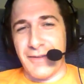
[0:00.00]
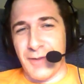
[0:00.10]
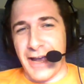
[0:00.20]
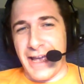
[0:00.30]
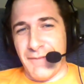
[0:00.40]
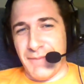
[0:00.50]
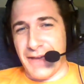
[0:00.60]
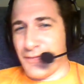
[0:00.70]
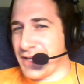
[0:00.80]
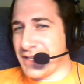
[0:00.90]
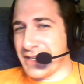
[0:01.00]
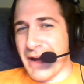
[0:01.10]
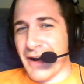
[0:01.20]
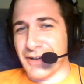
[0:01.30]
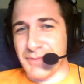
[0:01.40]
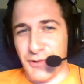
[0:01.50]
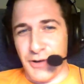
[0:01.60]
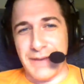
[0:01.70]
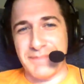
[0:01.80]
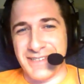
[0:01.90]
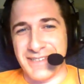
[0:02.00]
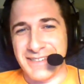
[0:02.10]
And by feeding Malcolm grapes.